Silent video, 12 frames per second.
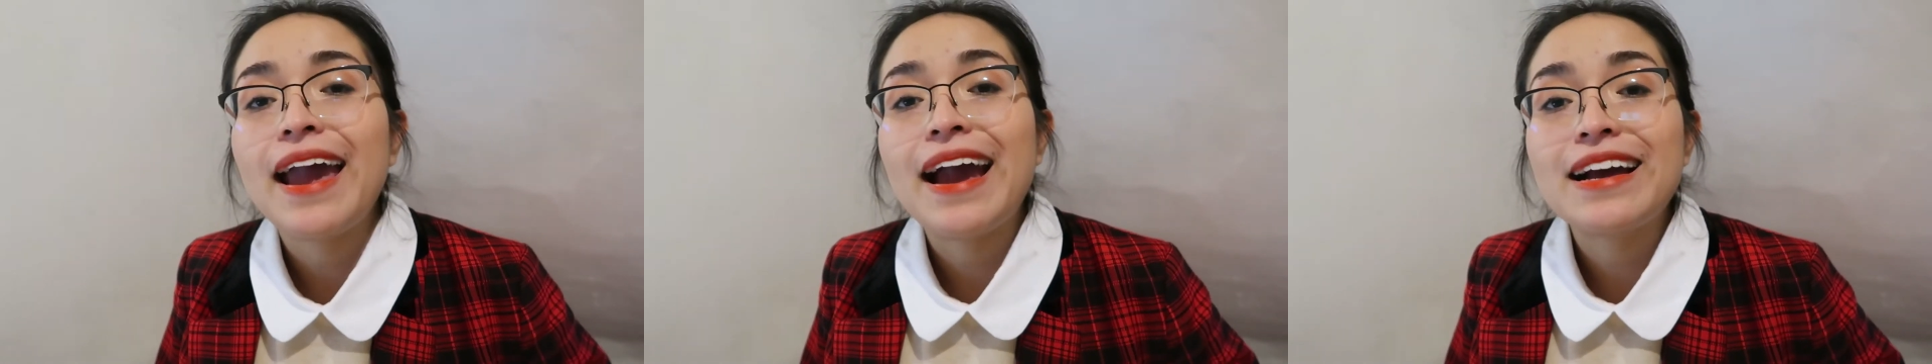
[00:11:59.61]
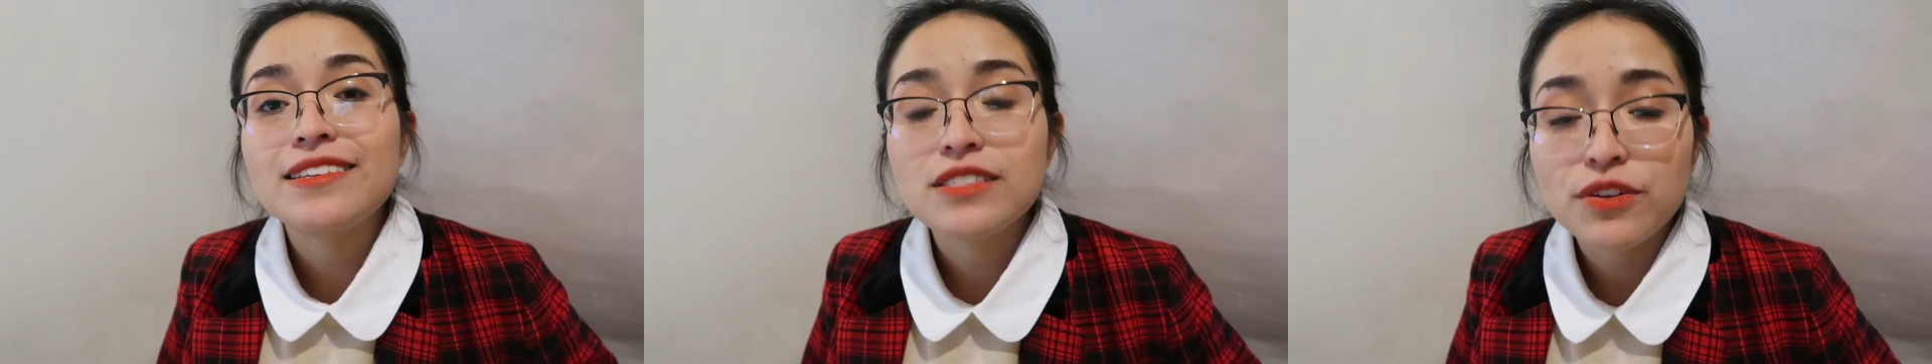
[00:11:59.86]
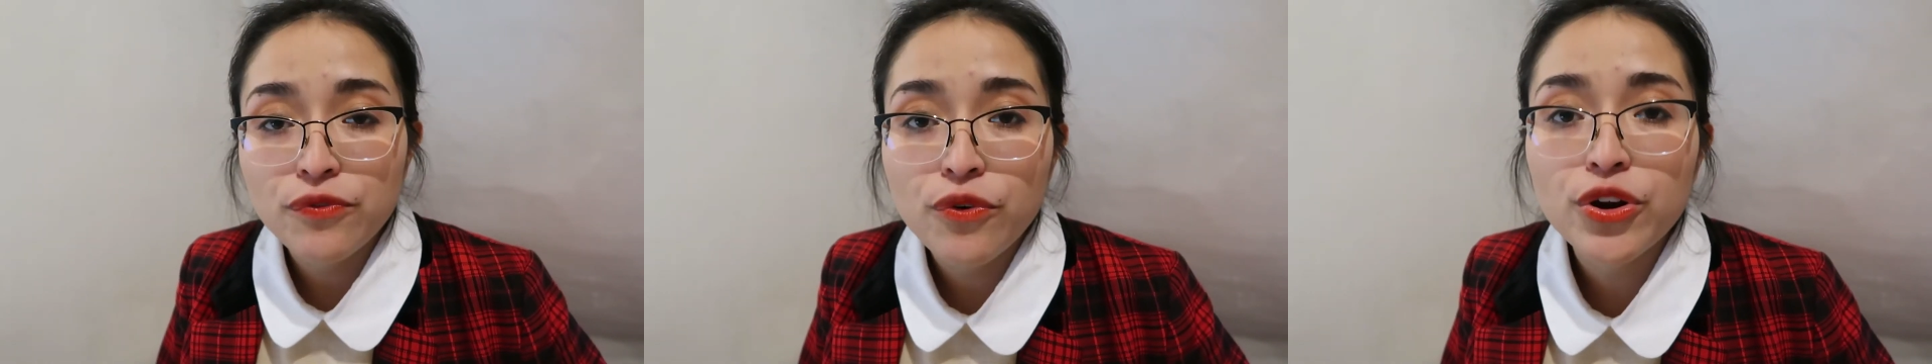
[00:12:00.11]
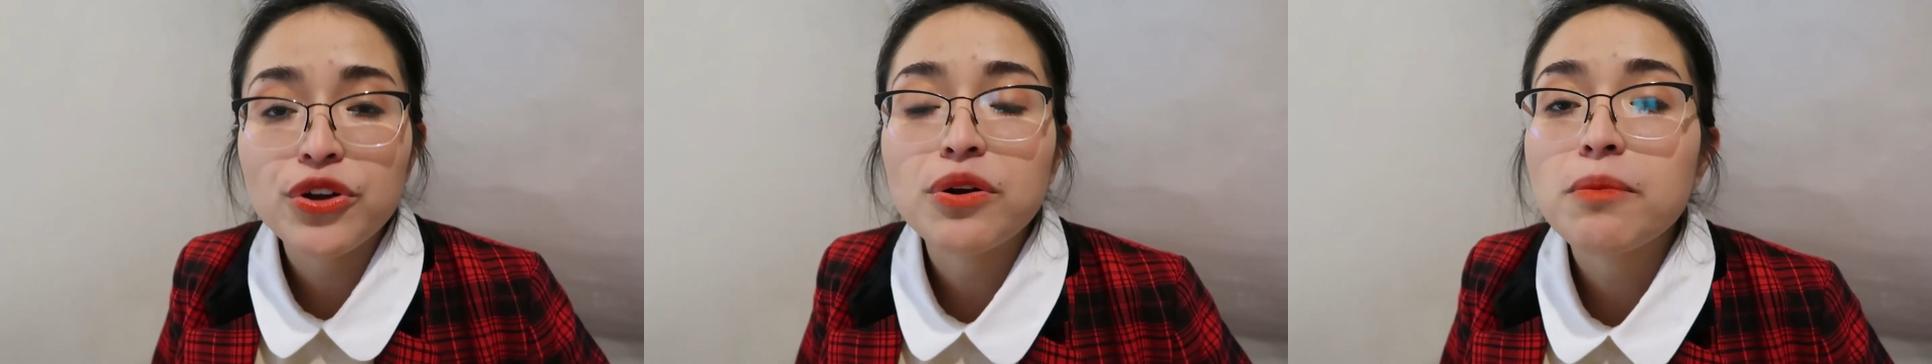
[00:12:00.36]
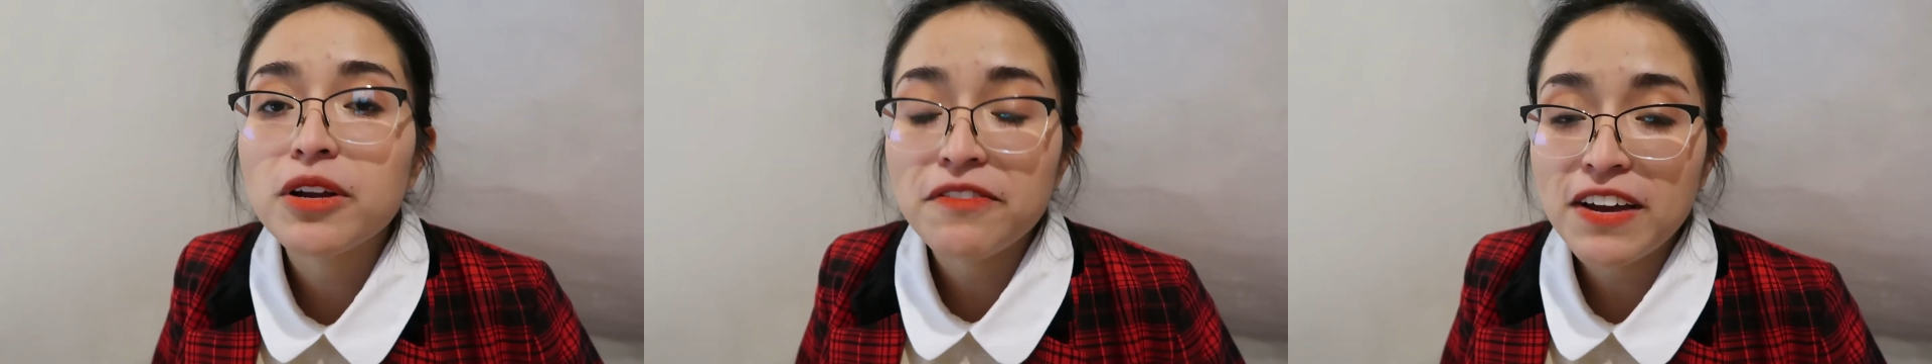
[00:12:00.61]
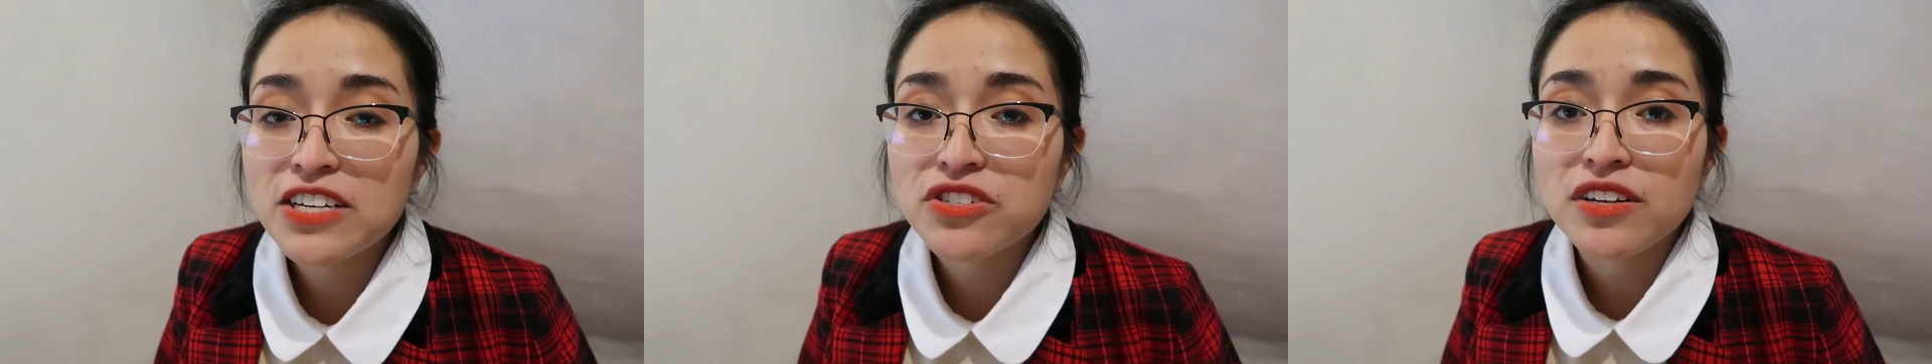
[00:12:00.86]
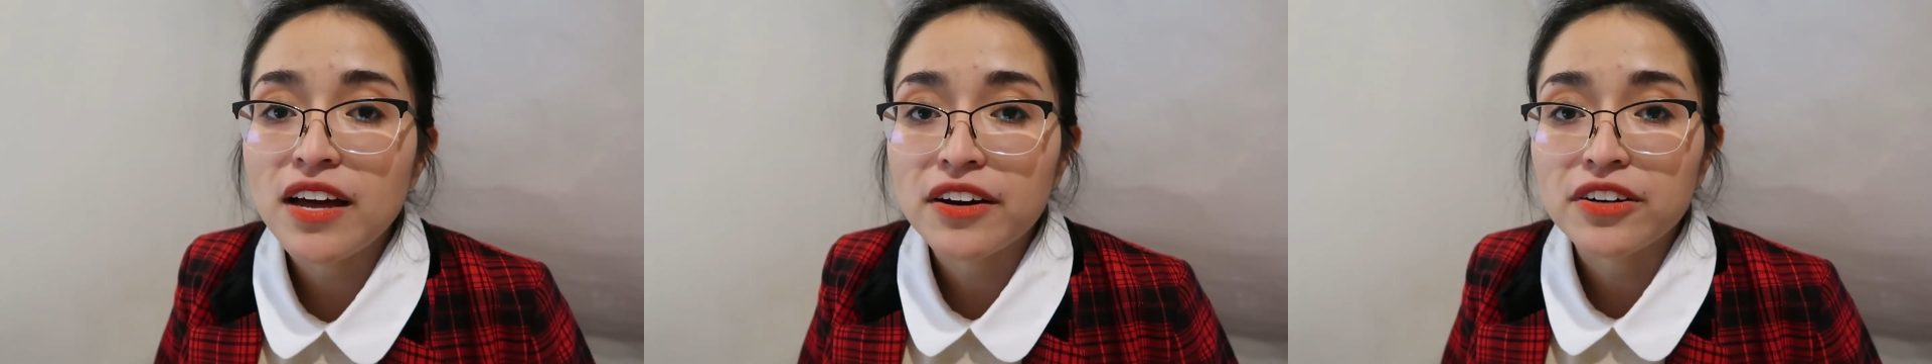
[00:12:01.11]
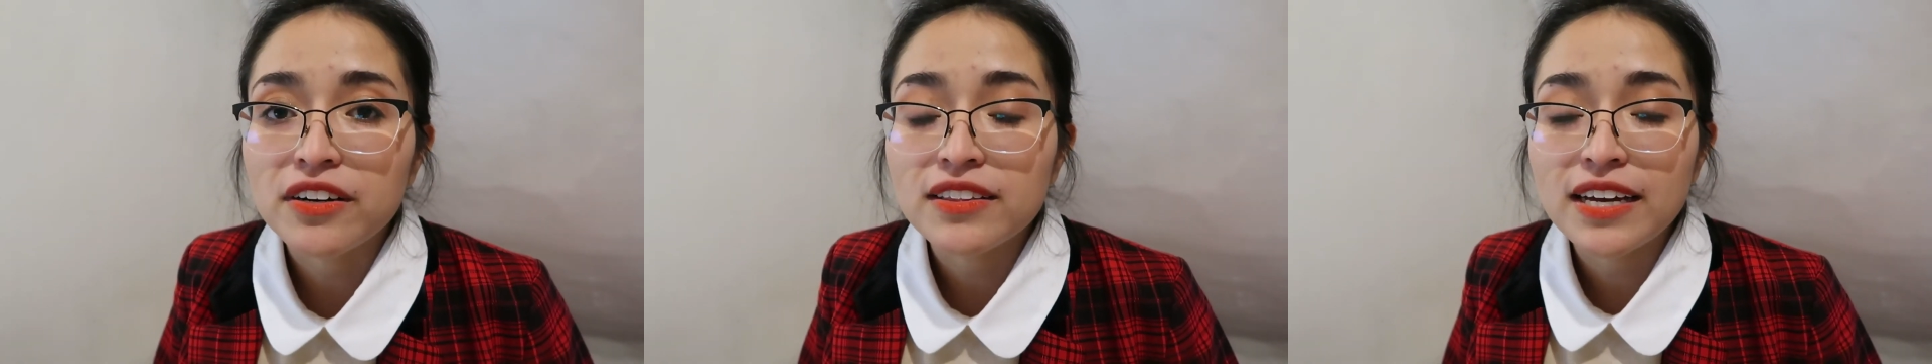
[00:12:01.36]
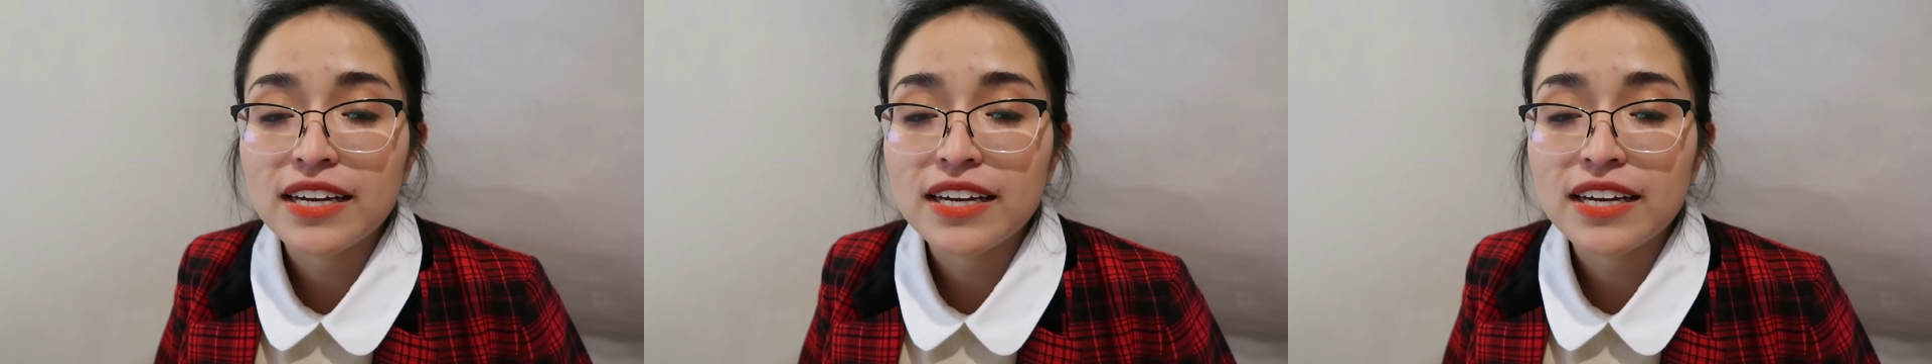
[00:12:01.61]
as for your motivational letter.